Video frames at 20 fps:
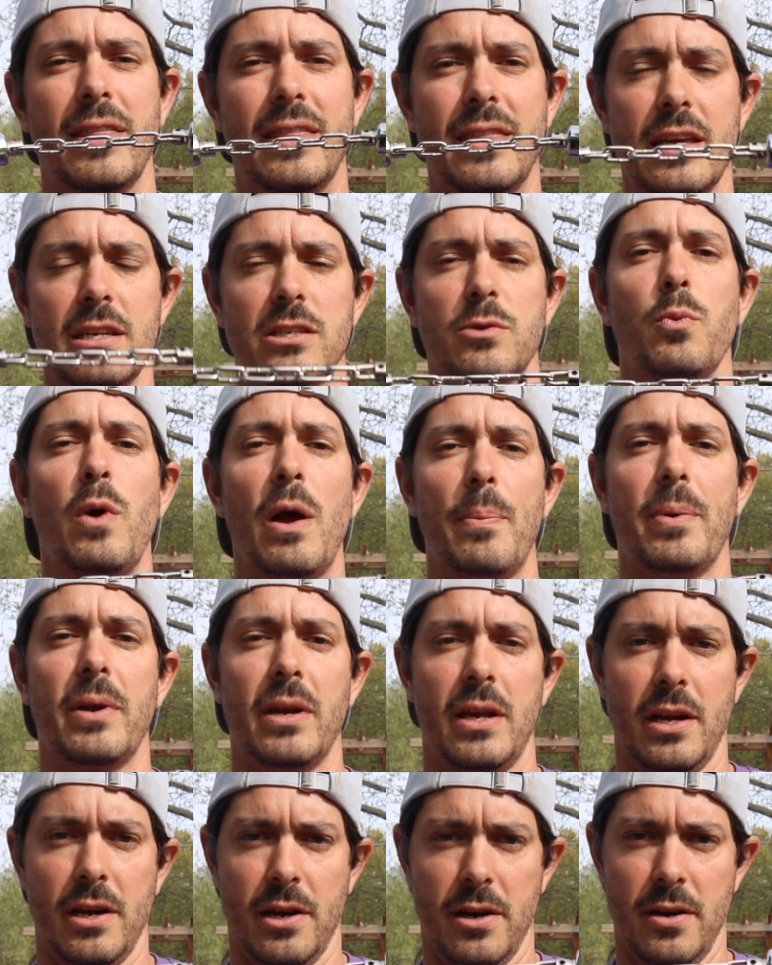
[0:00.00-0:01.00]
this weapon
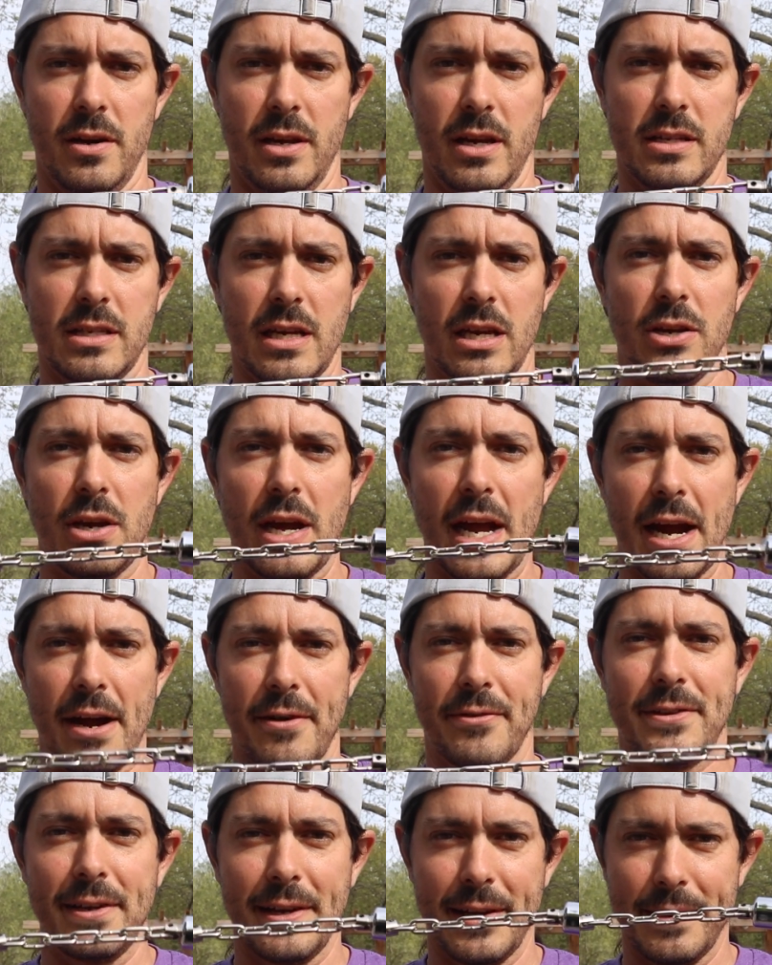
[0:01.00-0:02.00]
here is that you
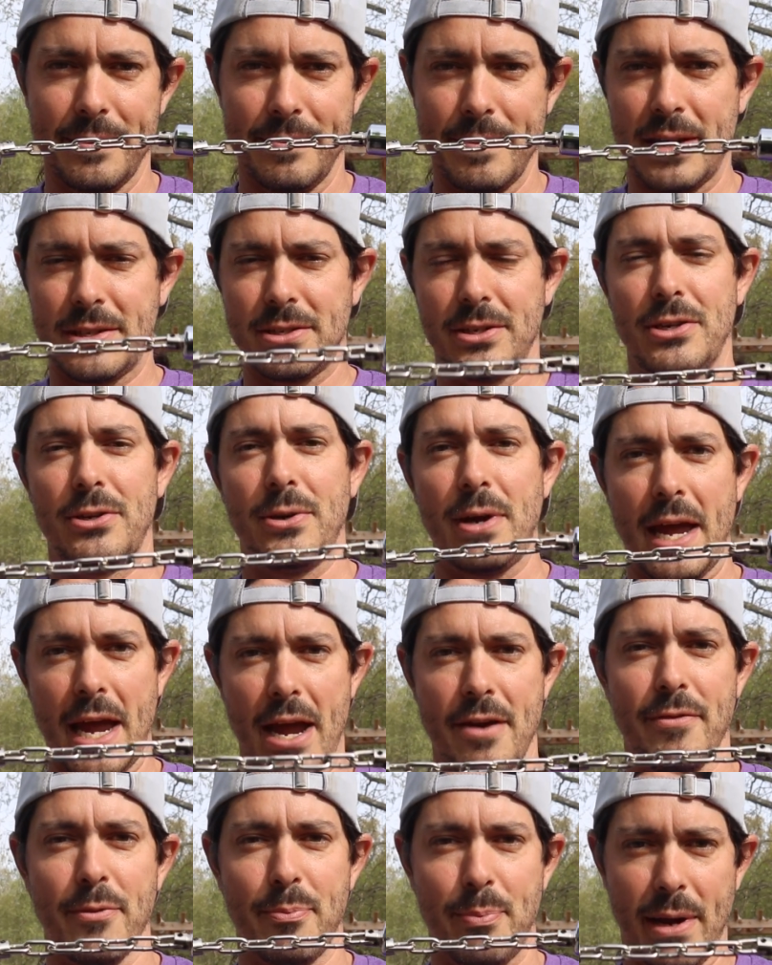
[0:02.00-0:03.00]
have to make sure you
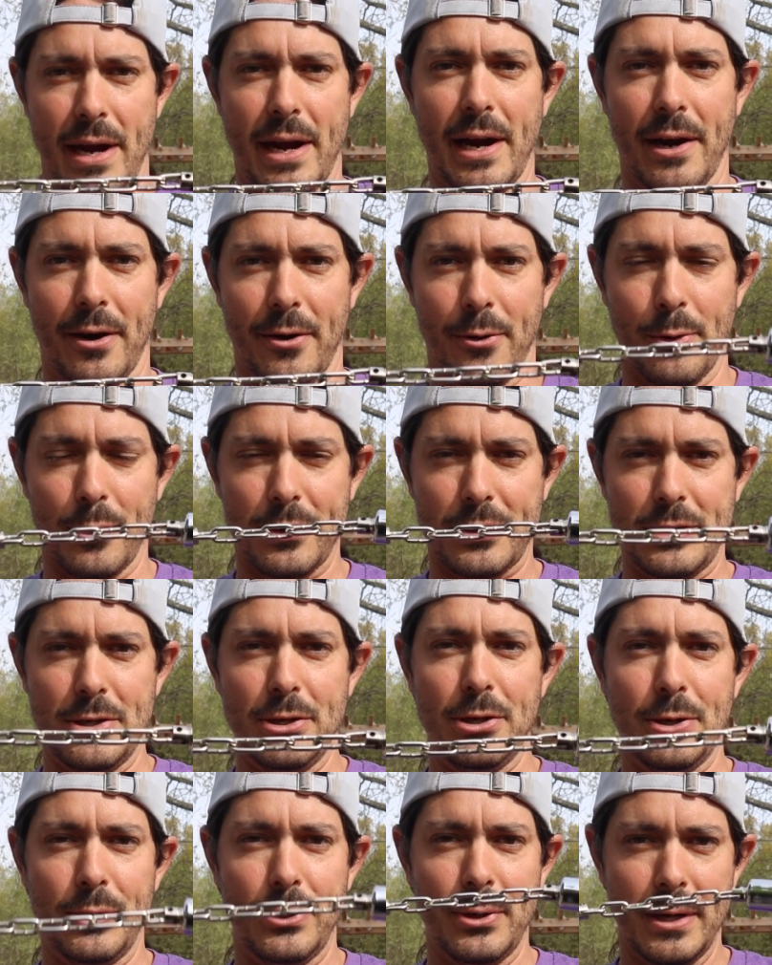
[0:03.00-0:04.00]
have a pair or
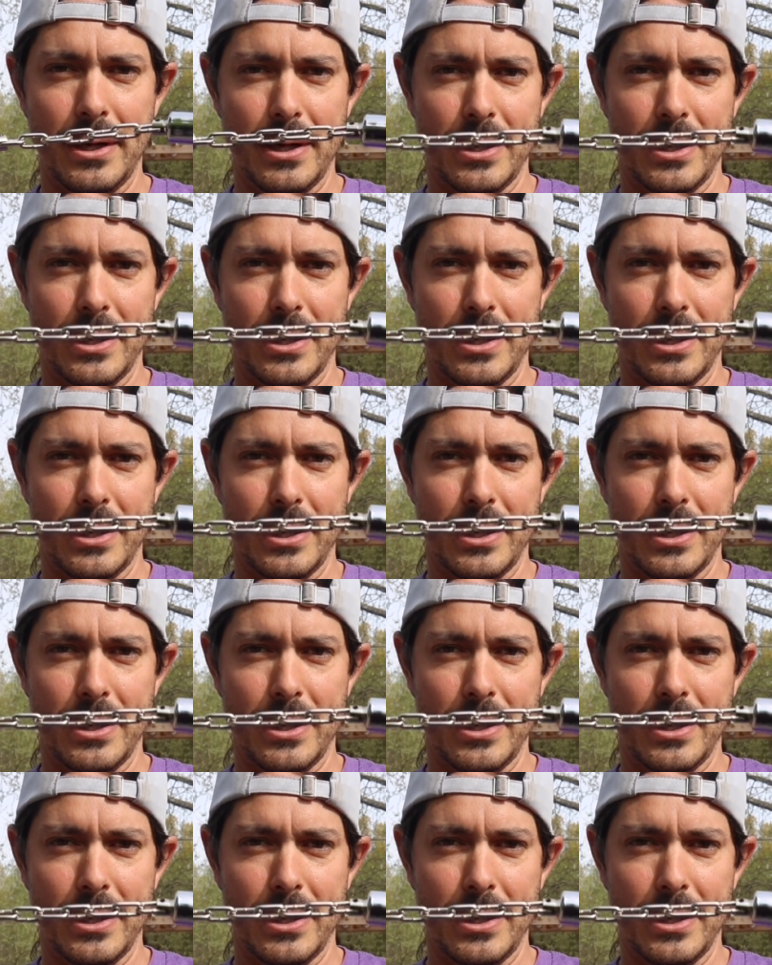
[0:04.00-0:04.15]
two